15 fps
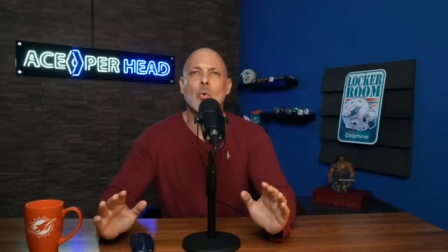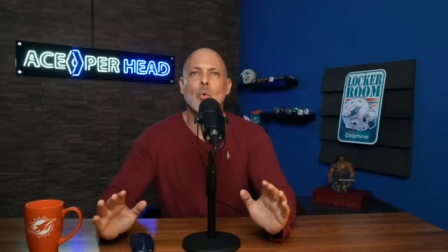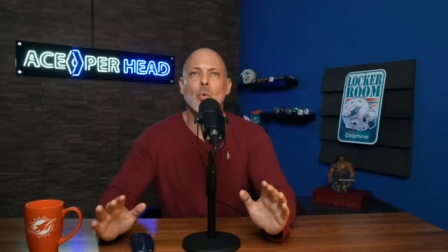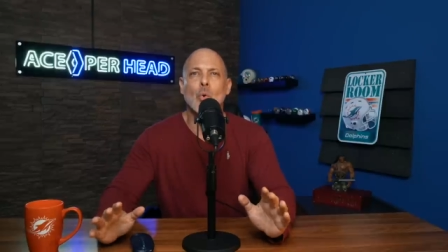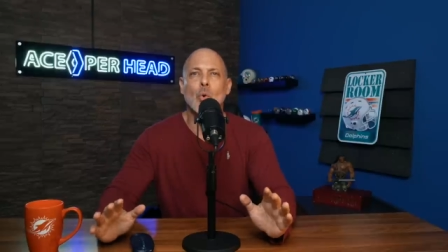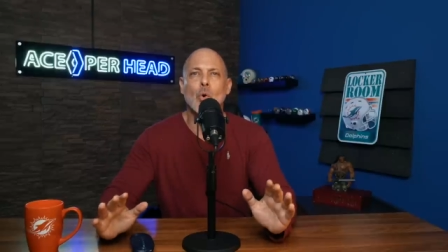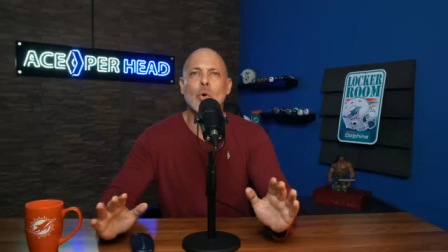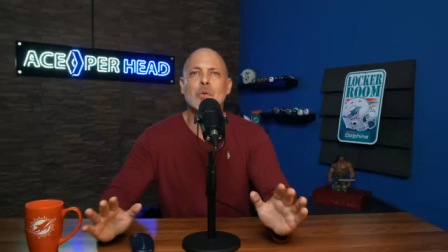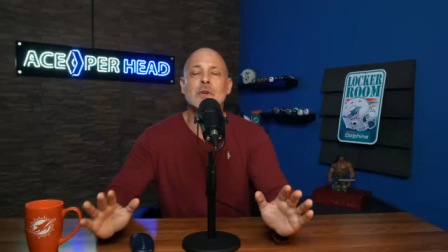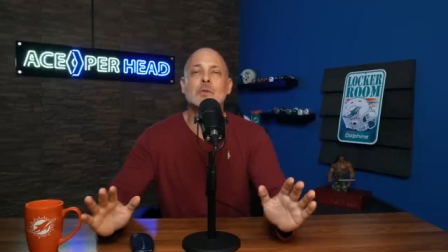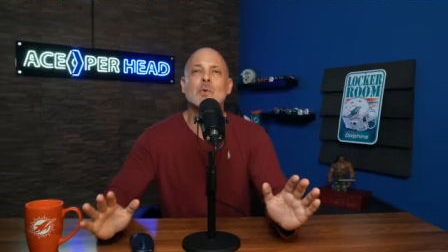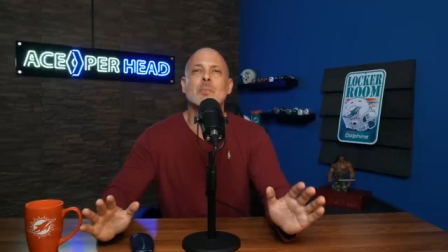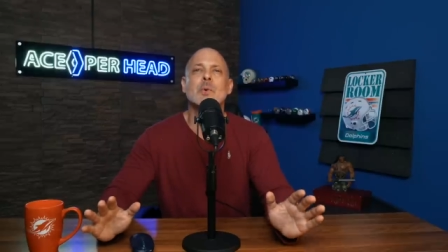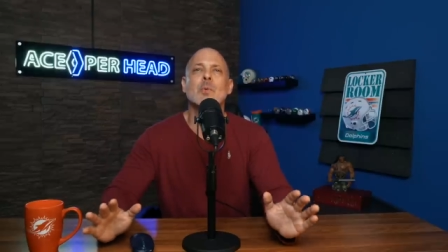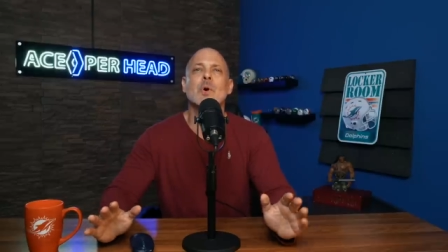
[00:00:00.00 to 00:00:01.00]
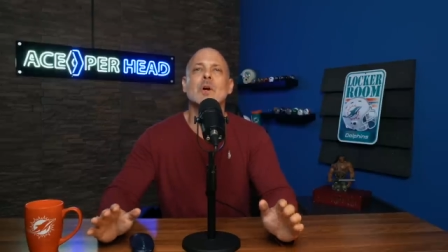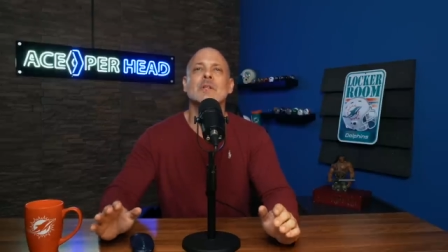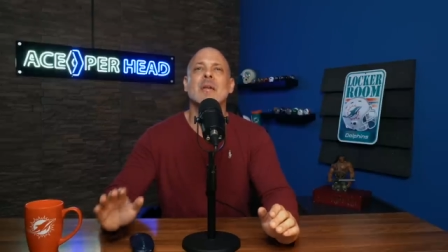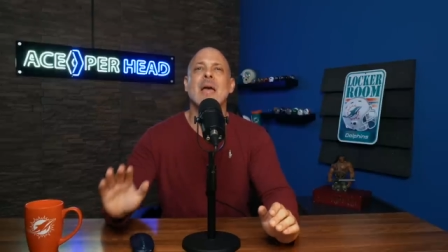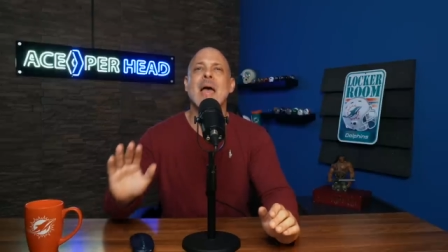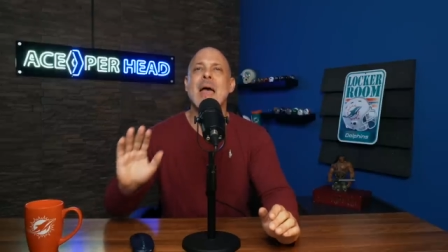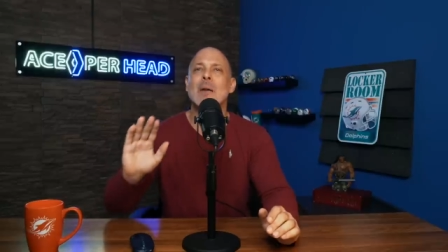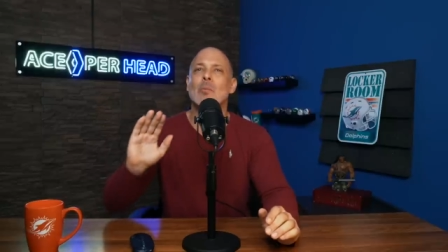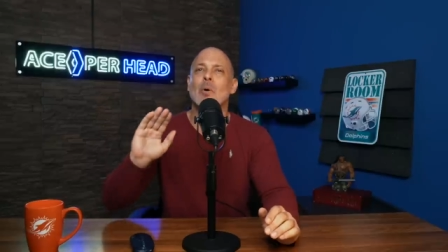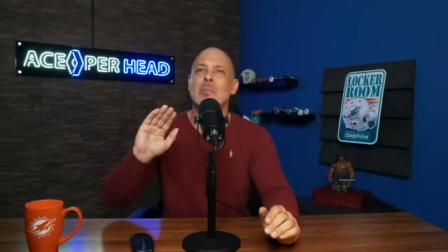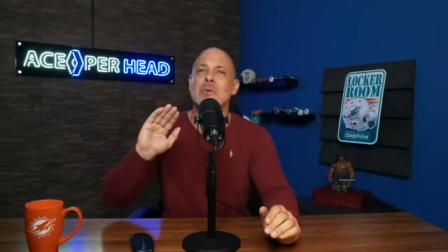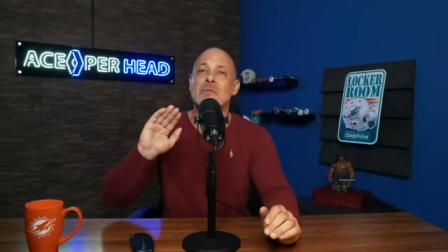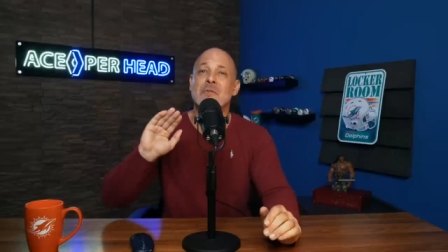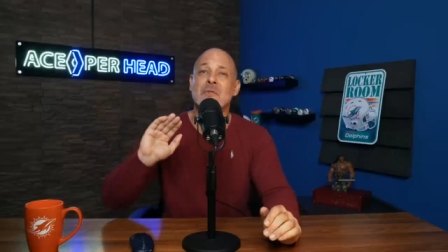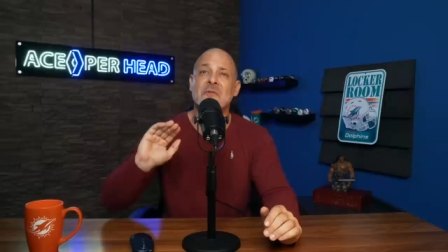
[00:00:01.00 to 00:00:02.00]
all this will be worth it, and we'll
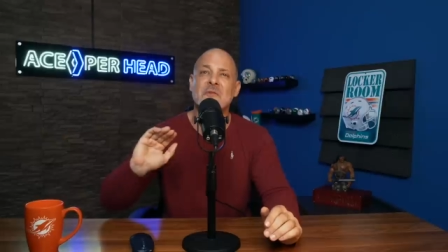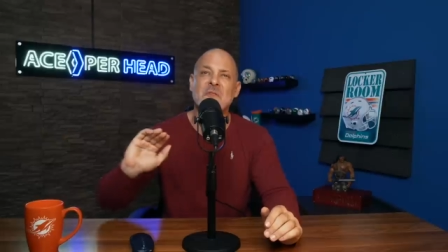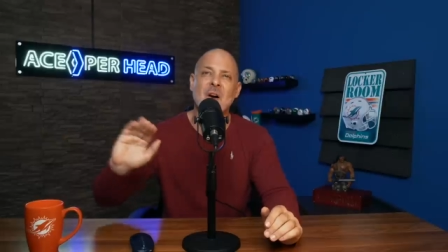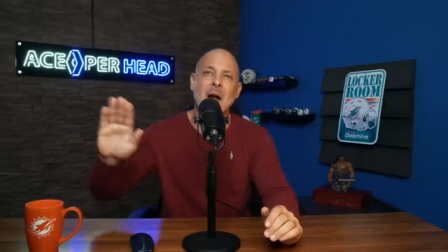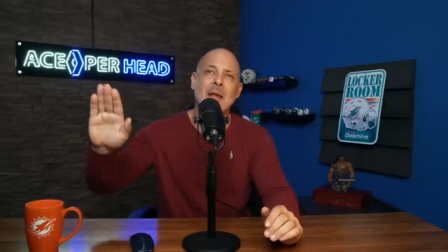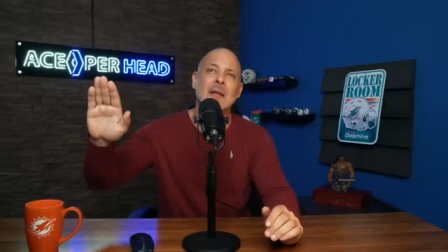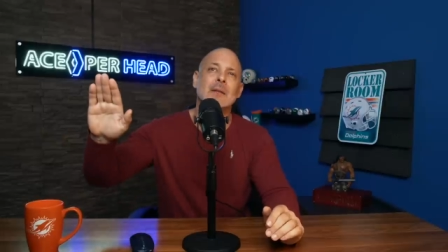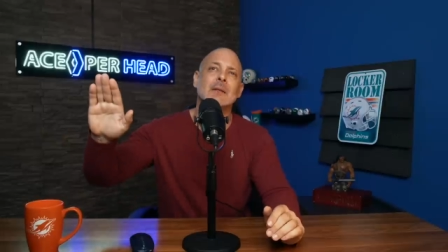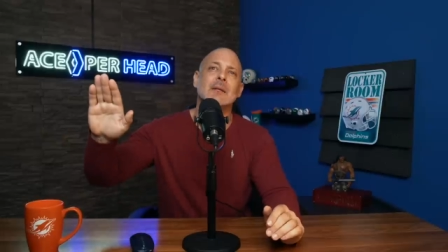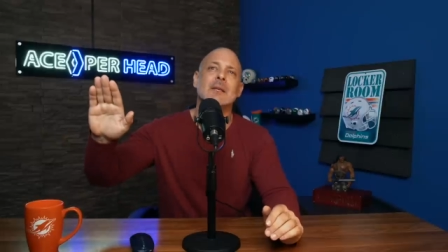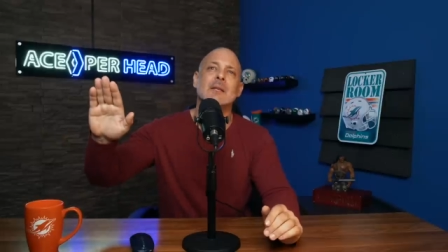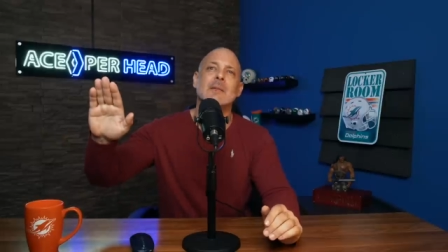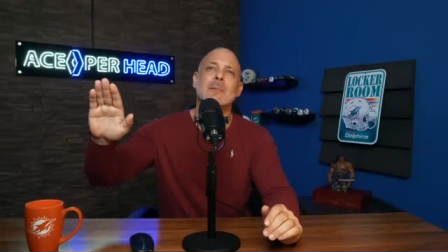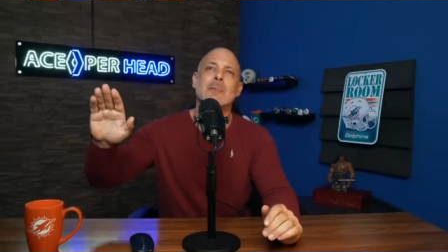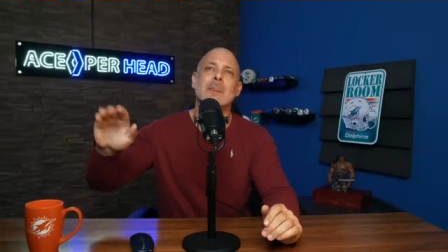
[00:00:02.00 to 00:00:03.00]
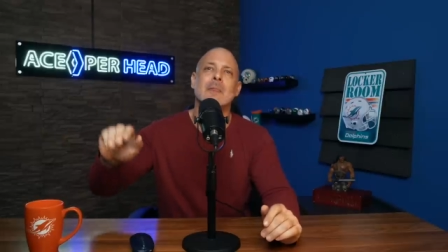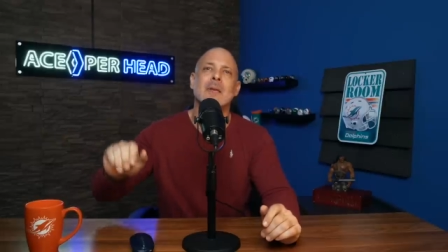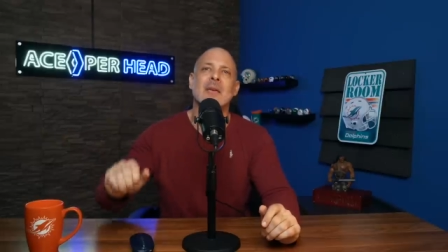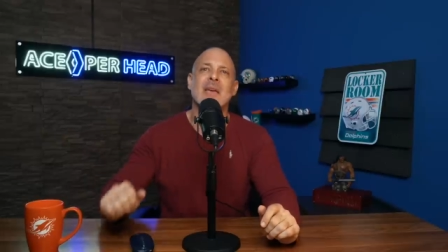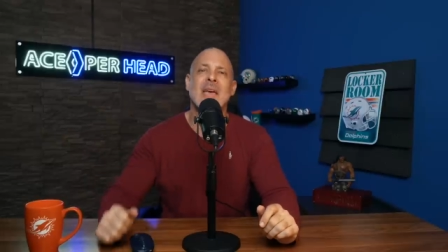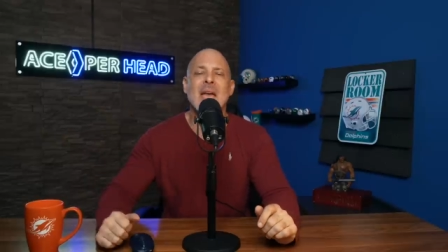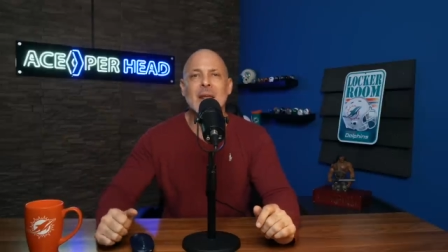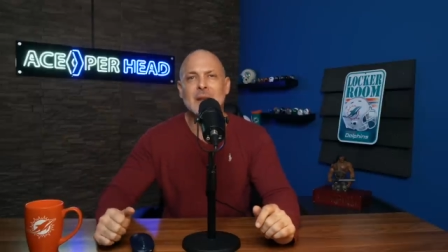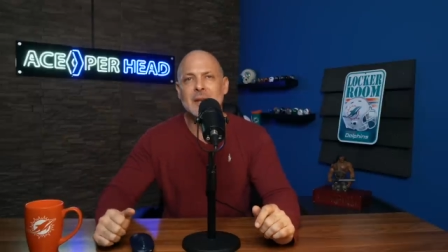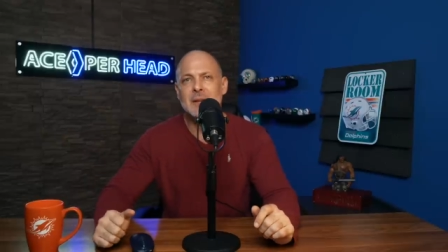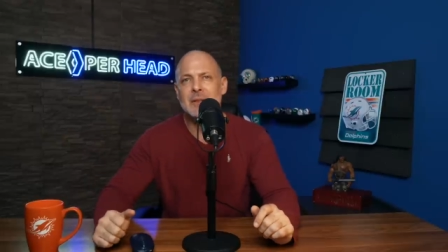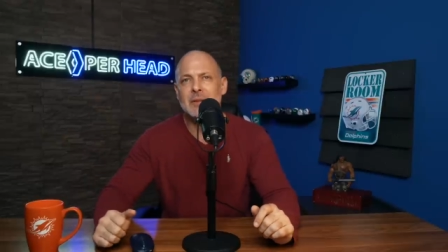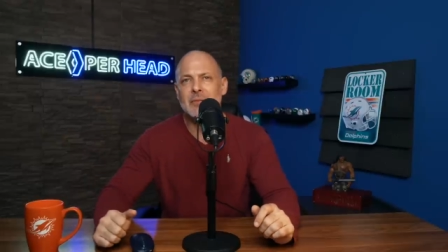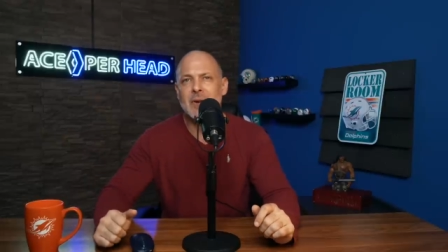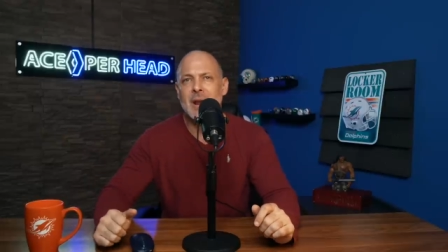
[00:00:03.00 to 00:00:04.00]
be finally headed
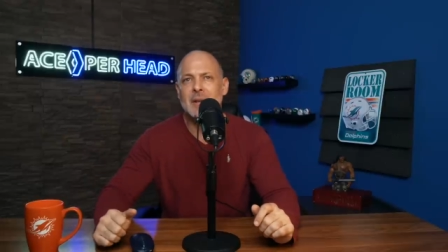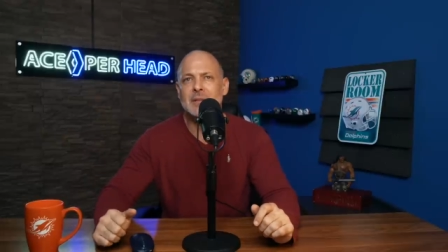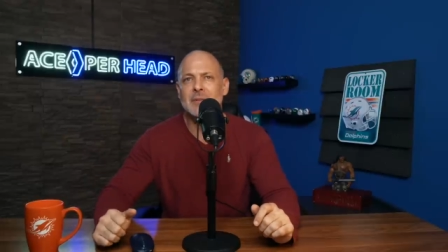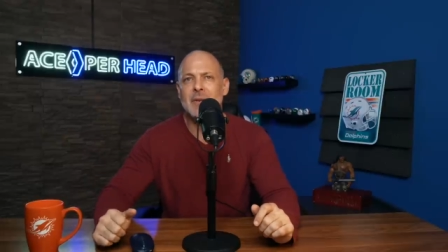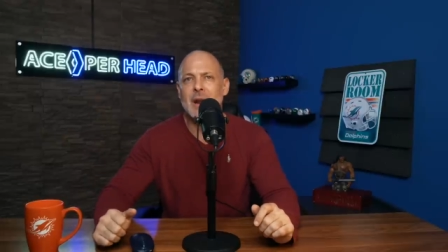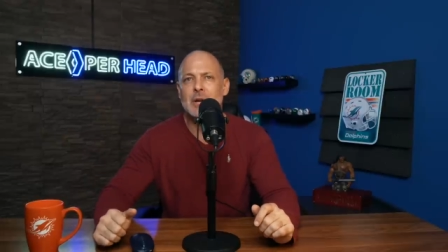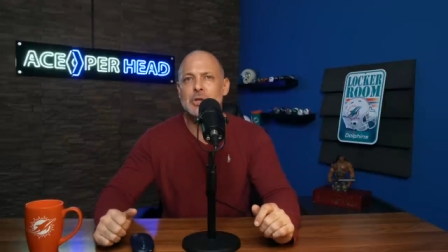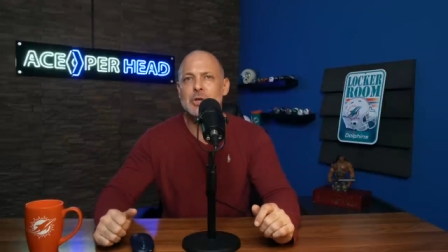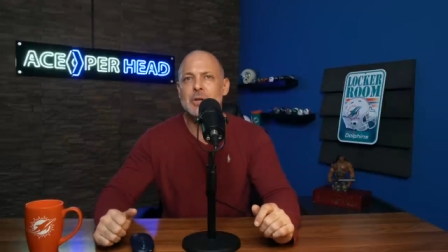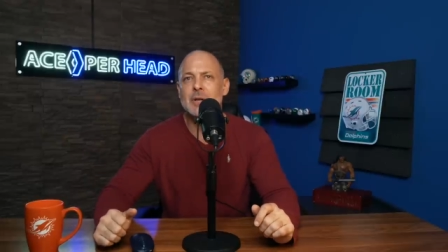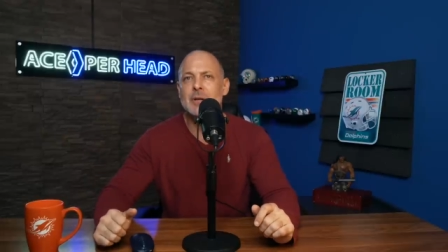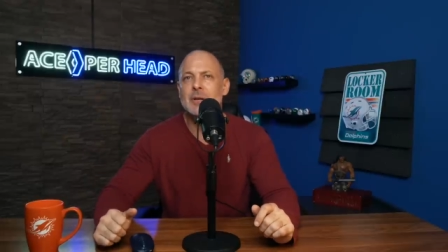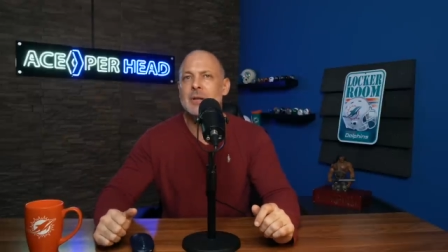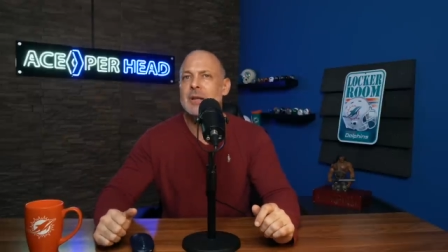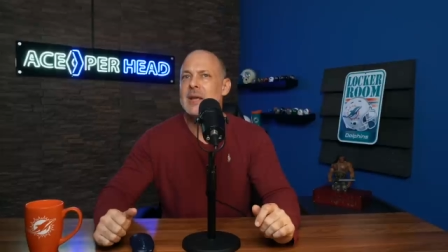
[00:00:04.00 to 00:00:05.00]
in the right direction